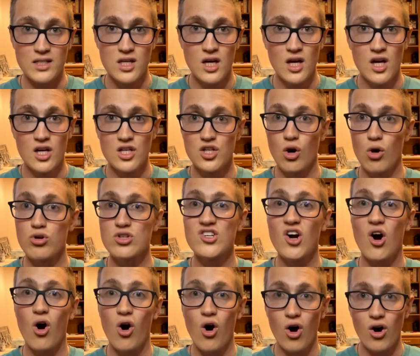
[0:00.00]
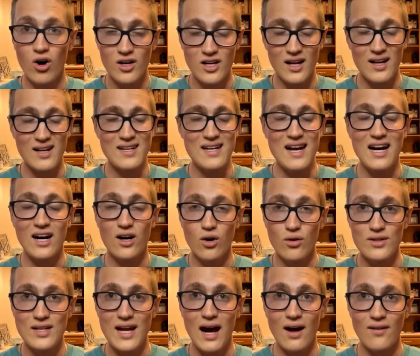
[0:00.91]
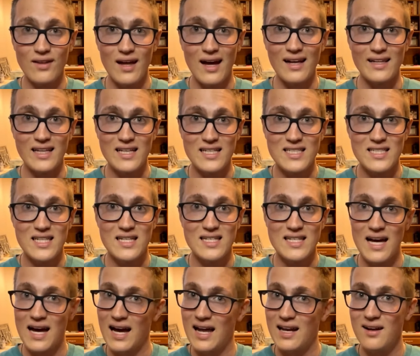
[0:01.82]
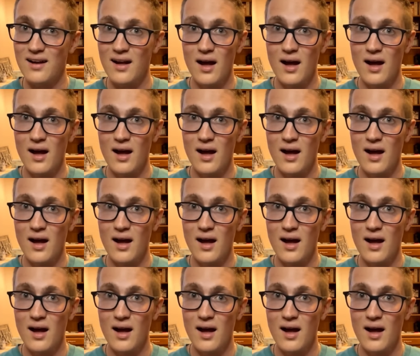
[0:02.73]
So it was hard to narrow down that list to 10,